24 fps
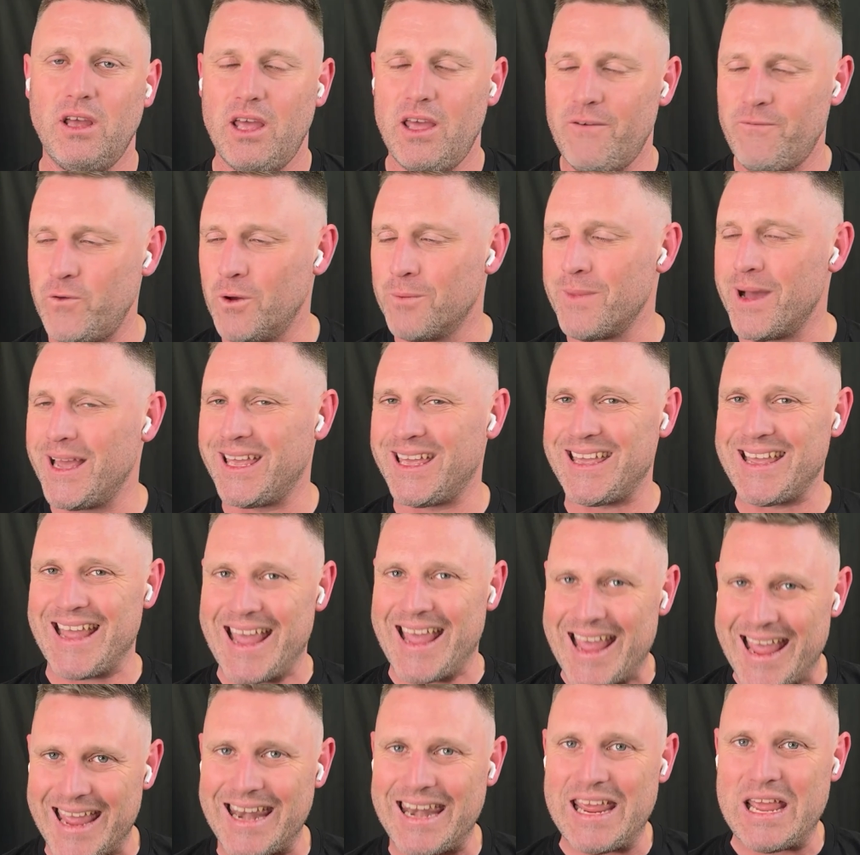If you're making
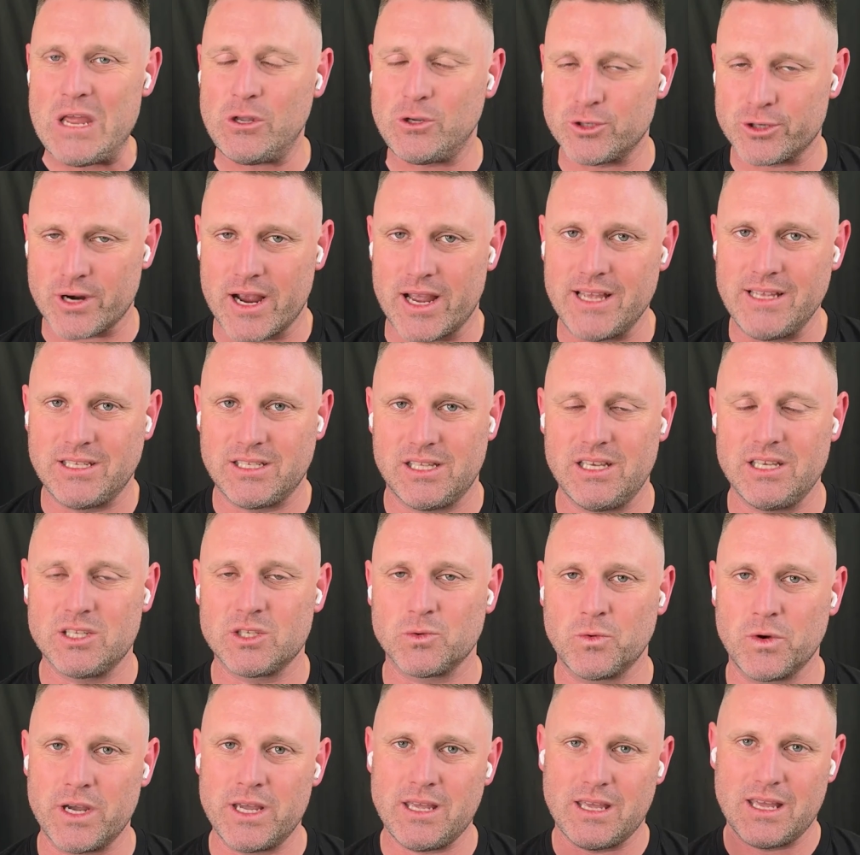any trades this
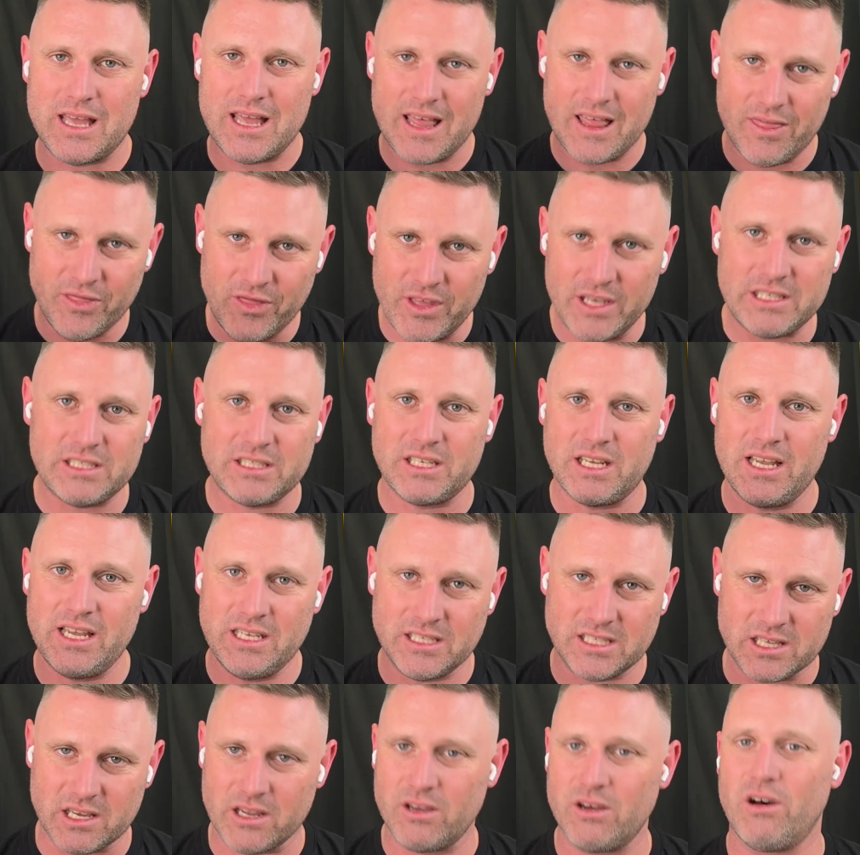week, this
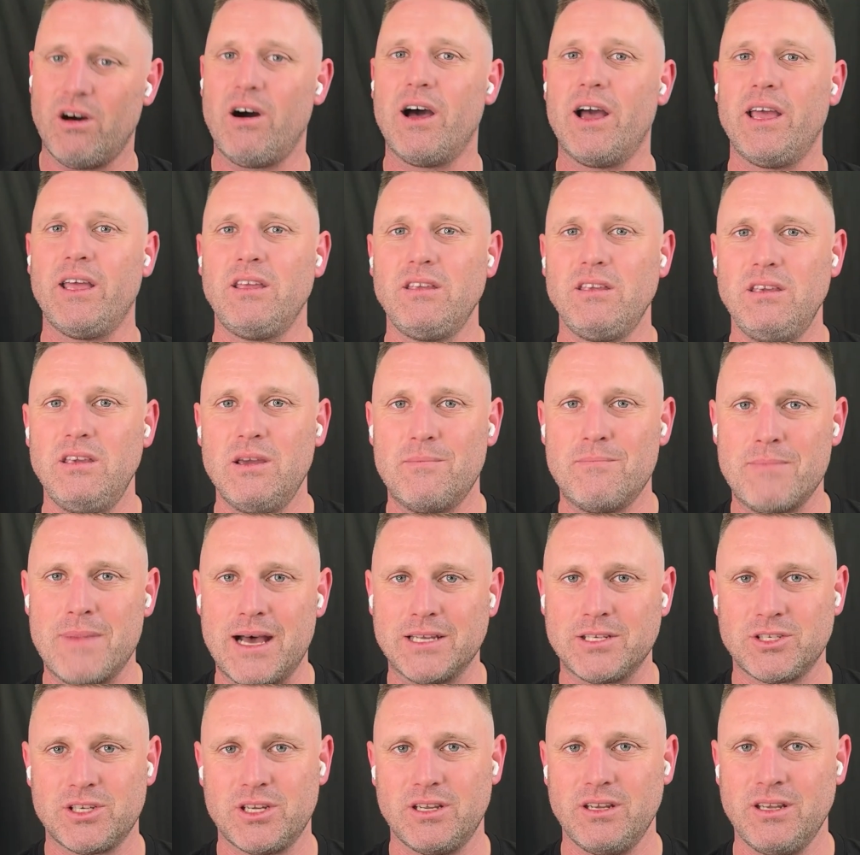is the guy you
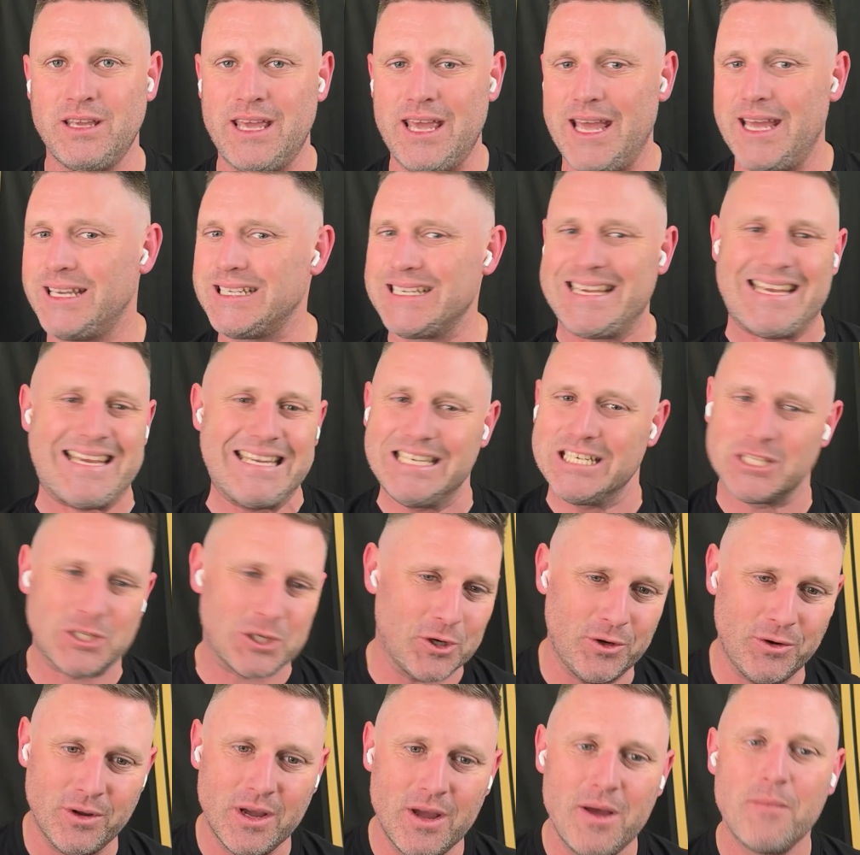must get
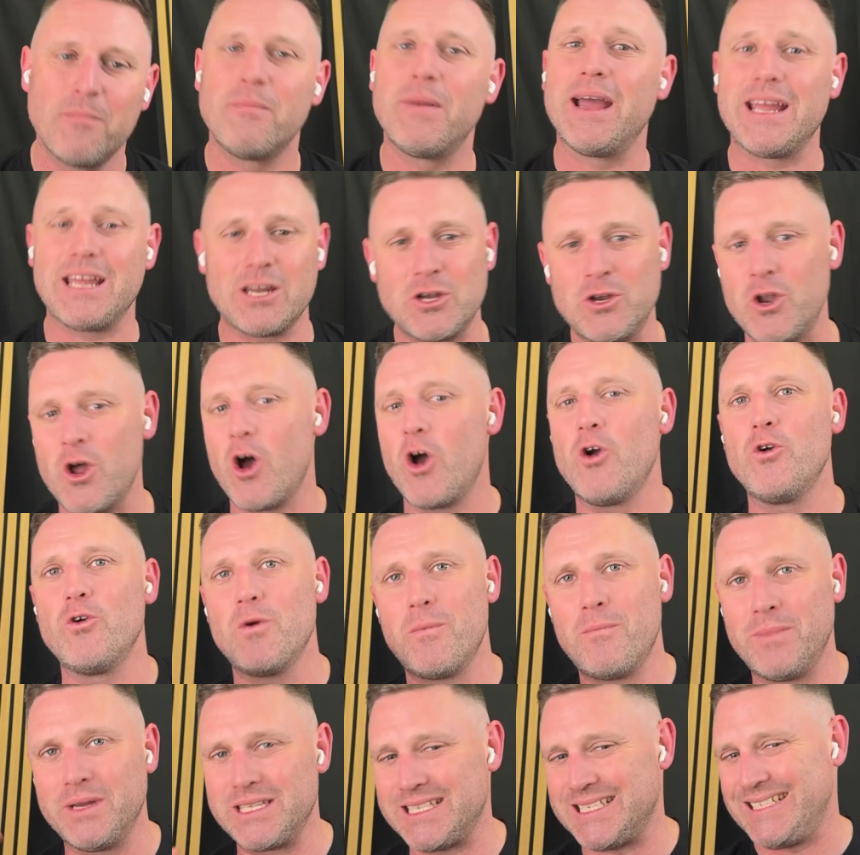into. Make no
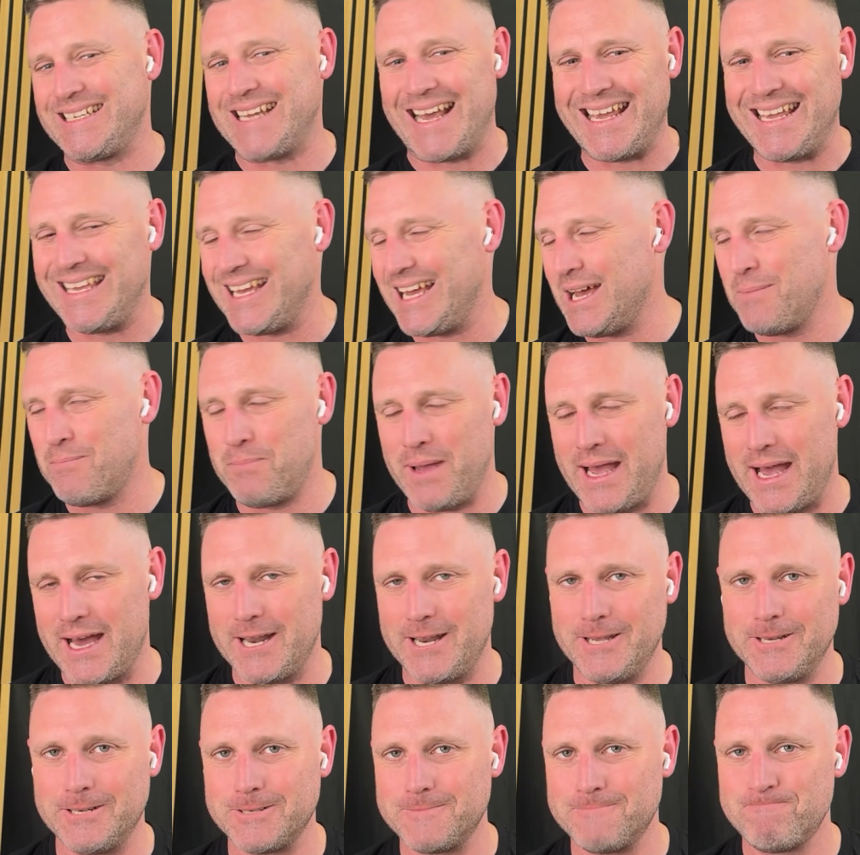mistake
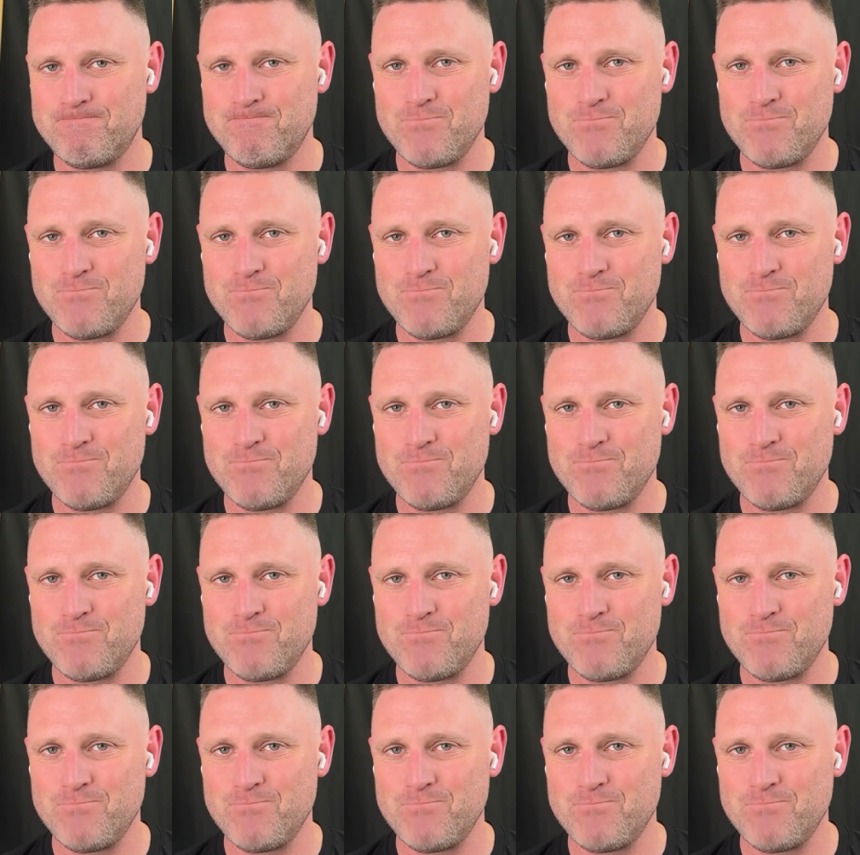about it.